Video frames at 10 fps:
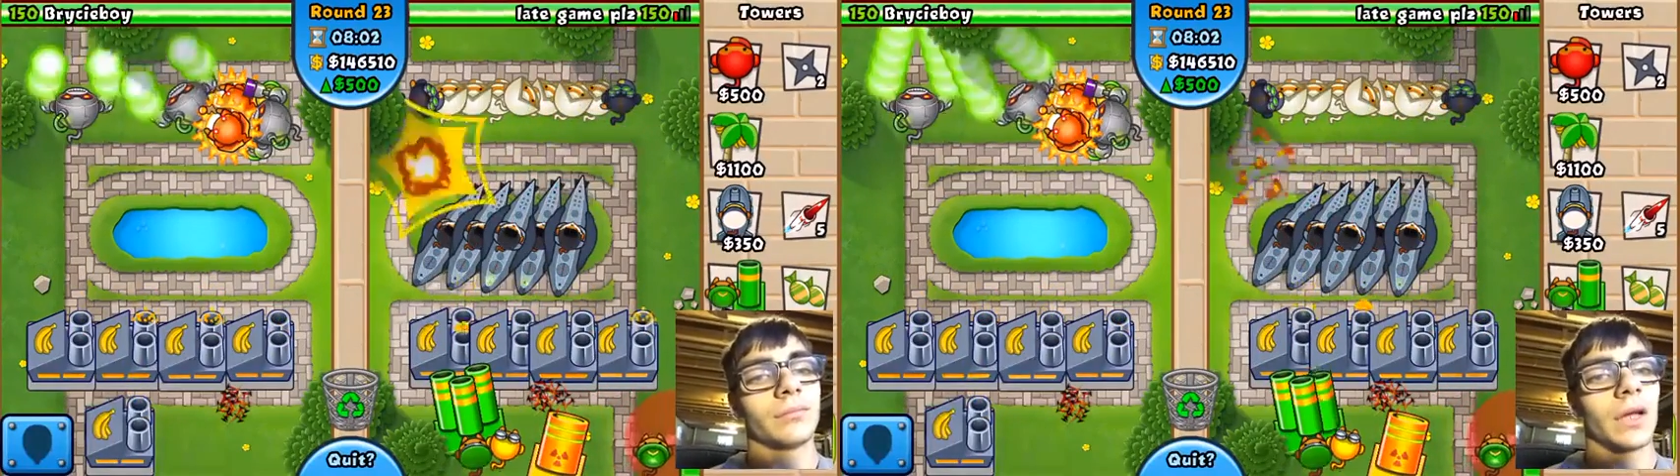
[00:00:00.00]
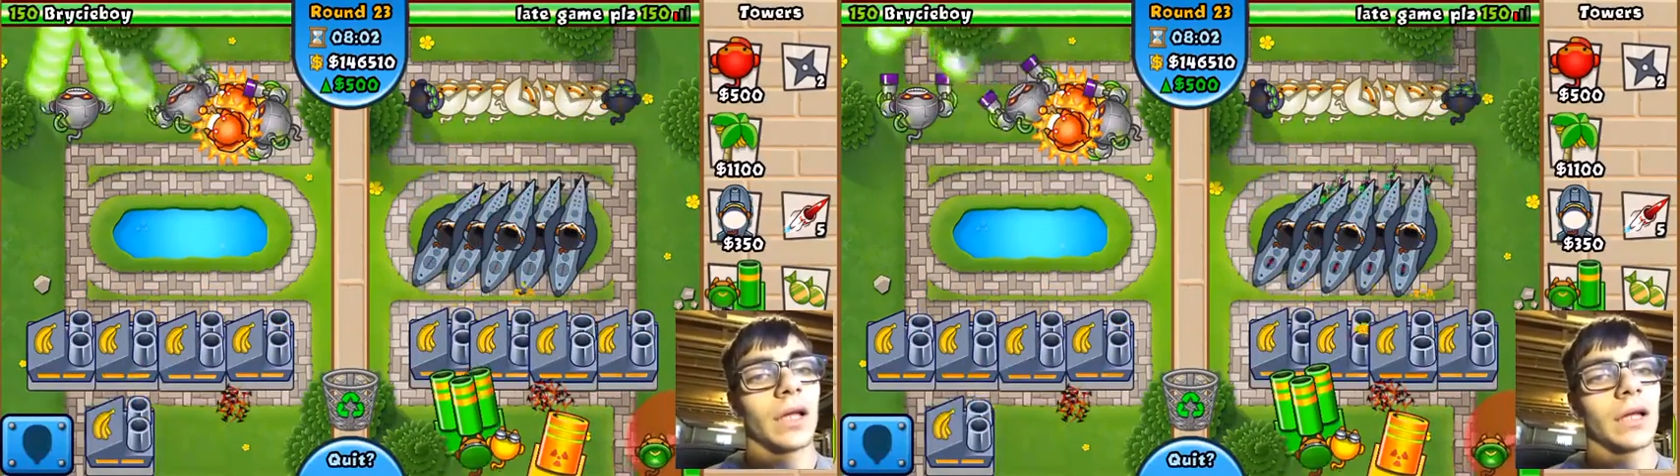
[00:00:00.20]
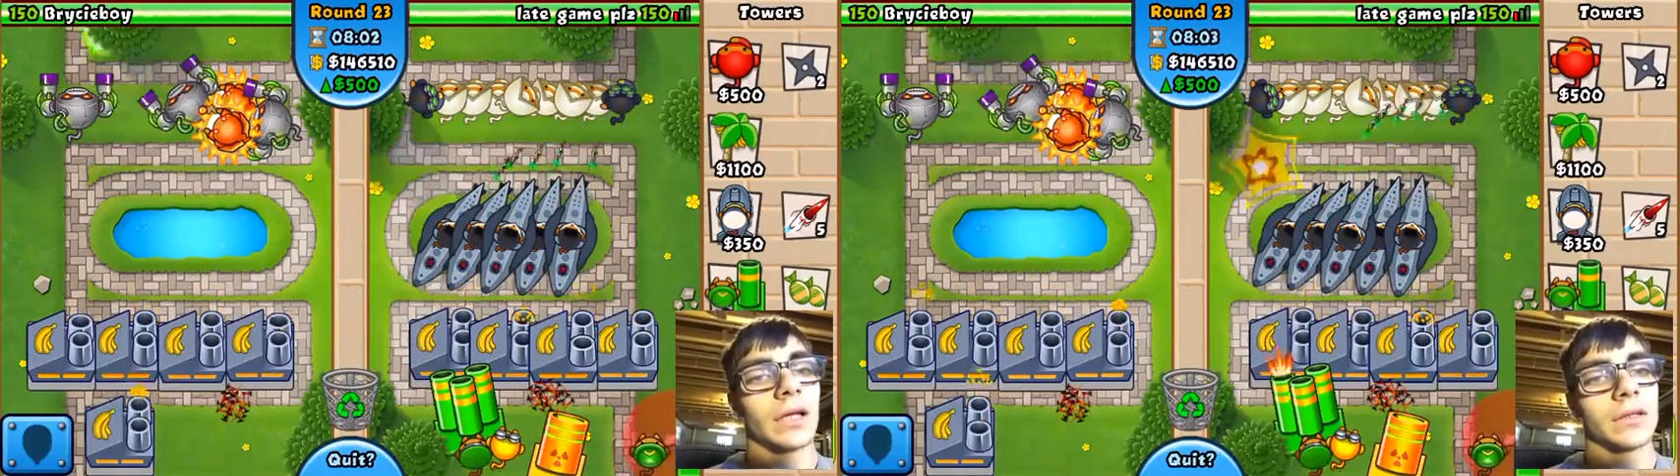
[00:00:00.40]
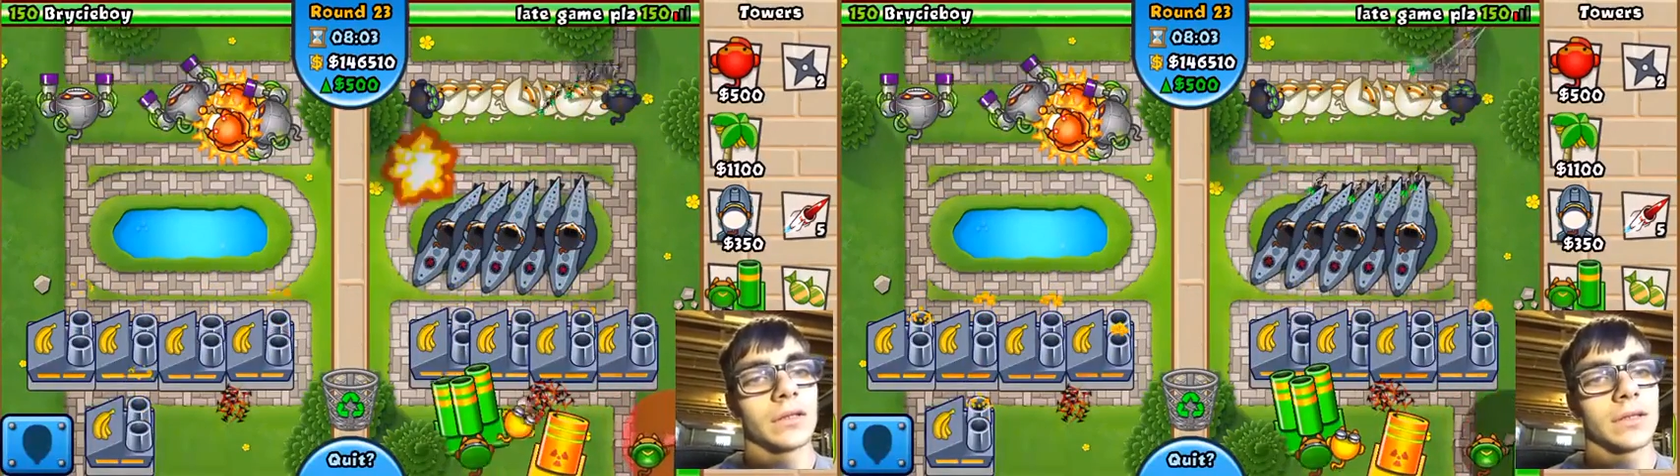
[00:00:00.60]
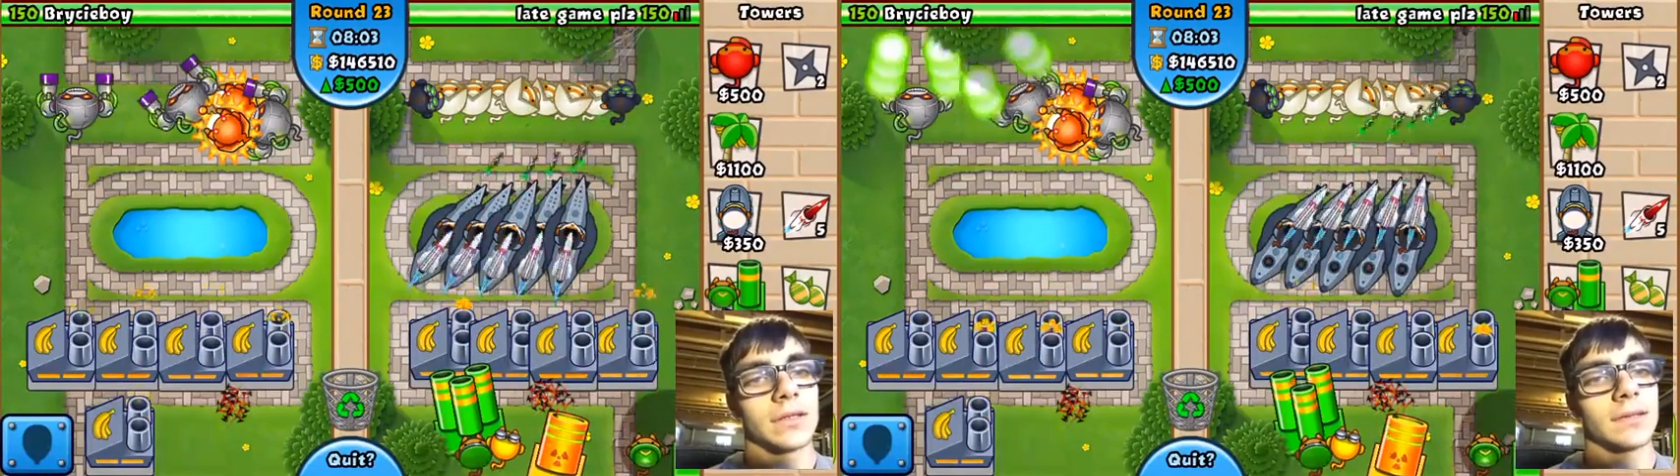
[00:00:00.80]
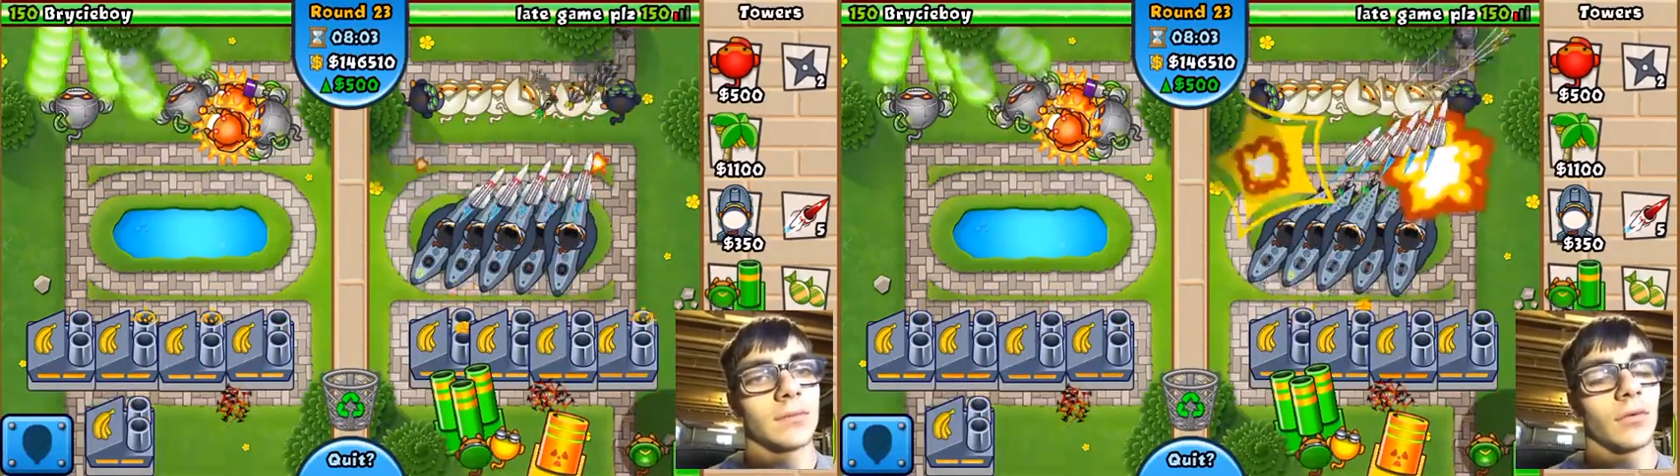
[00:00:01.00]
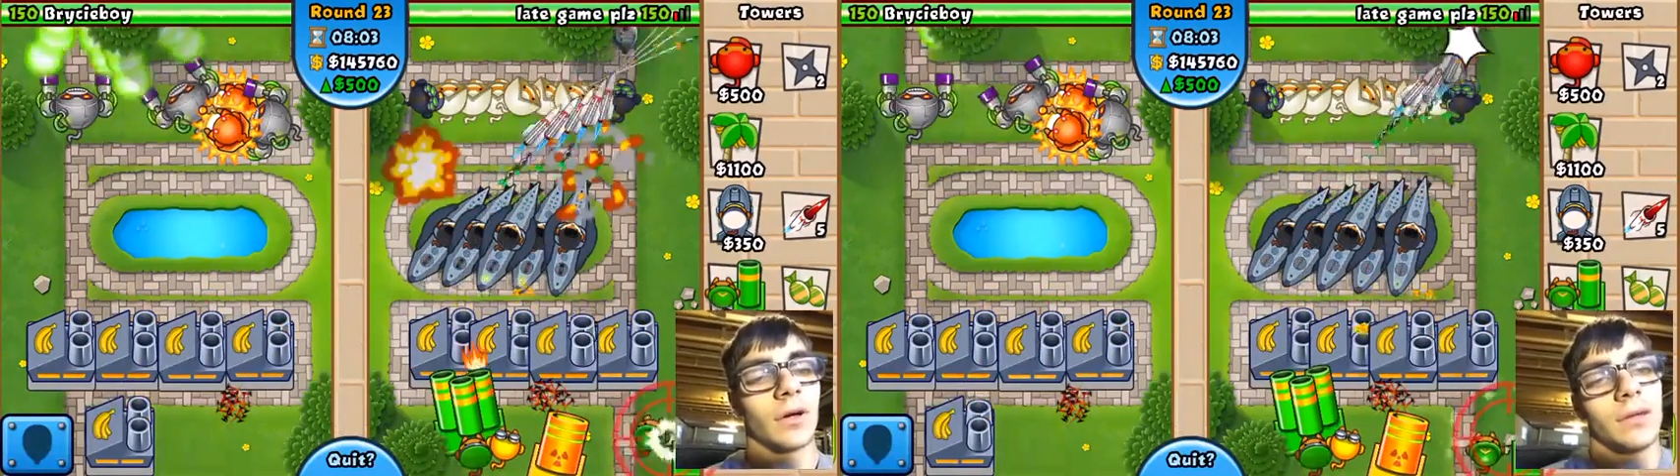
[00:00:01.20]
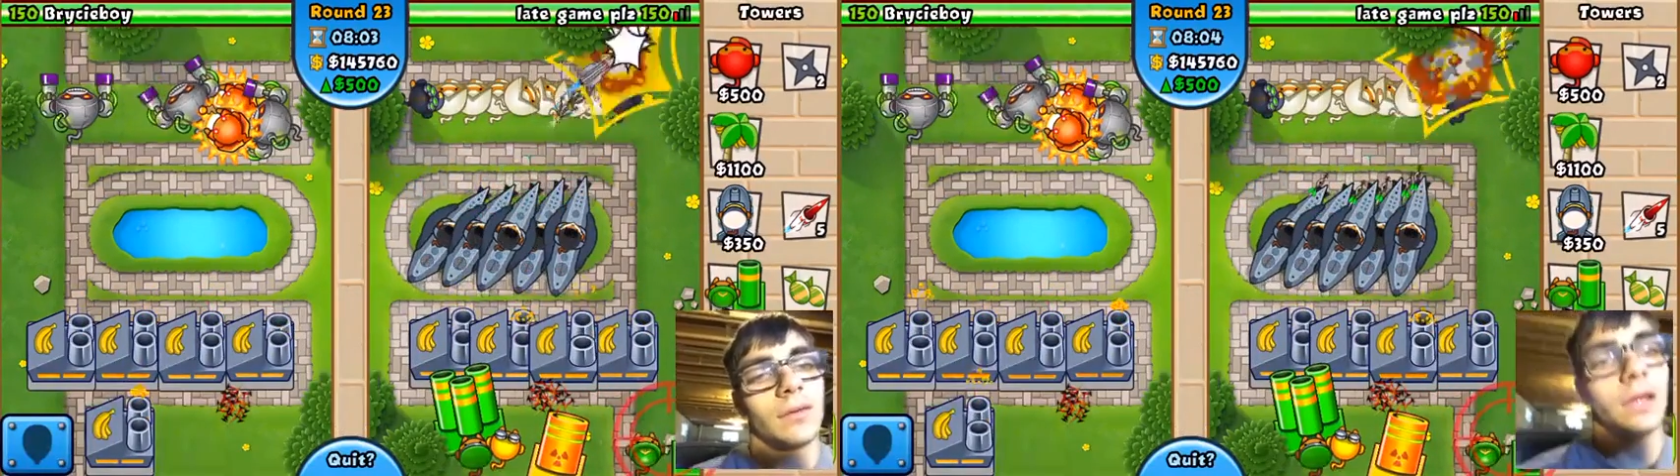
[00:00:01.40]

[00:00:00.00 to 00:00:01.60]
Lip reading: and I'm like,